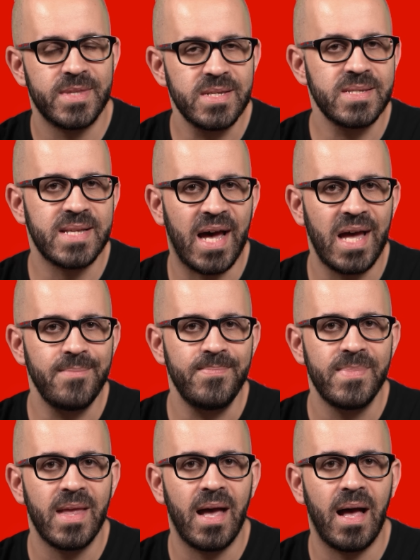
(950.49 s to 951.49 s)
This
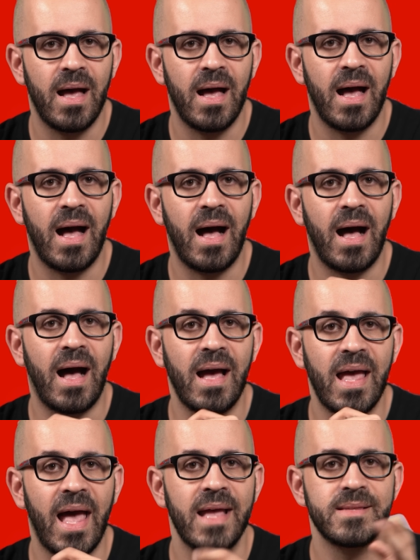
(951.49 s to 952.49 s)
time,
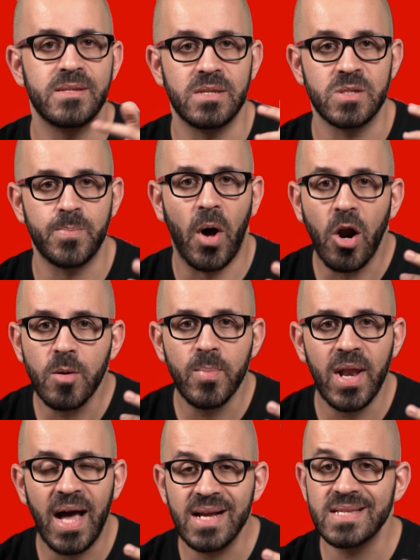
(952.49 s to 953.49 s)
I had the
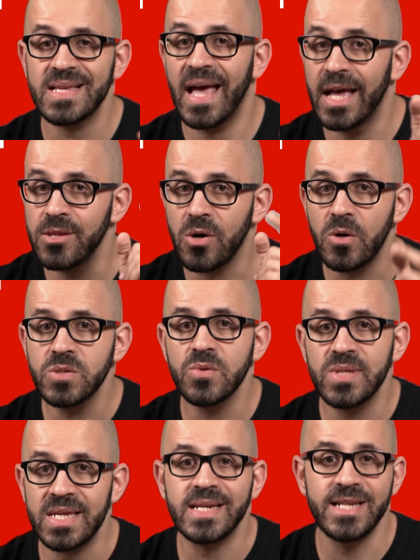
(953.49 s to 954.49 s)
spark plugs and
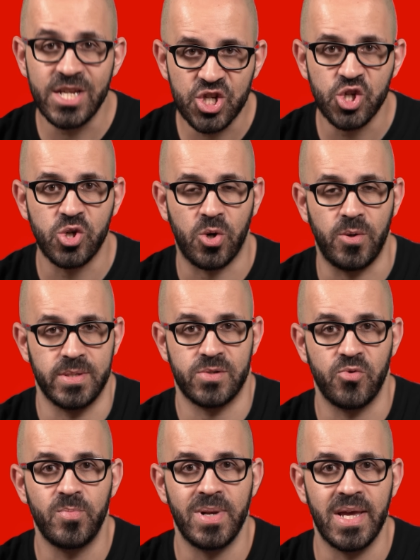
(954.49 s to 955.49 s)
also the ignition
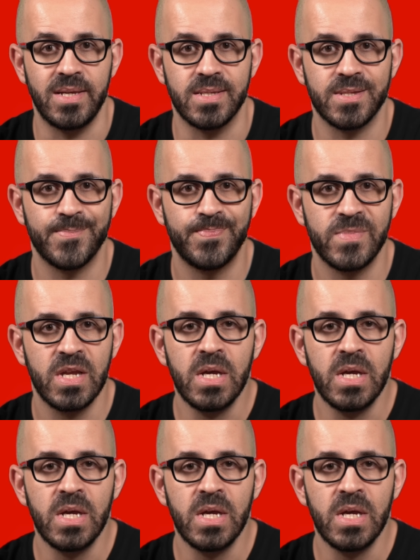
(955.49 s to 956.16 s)
coils replaced.